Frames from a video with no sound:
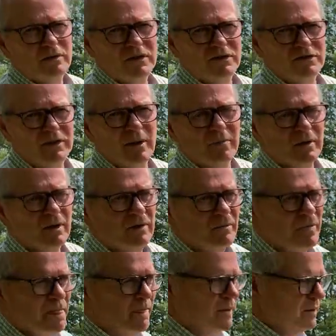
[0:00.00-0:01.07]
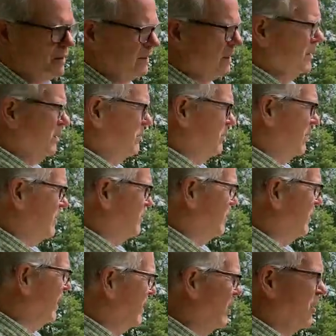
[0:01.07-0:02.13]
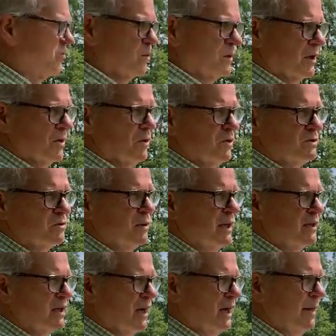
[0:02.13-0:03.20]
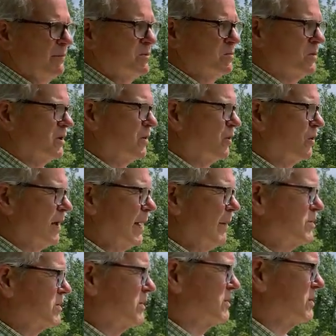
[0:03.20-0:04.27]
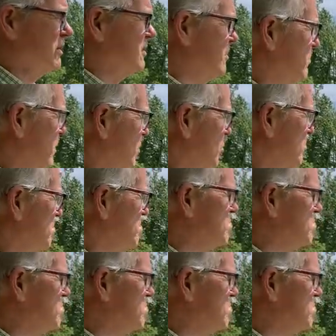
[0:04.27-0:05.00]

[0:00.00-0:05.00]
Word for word: December. But right now is one of those great times when the coreopsis is in bloom.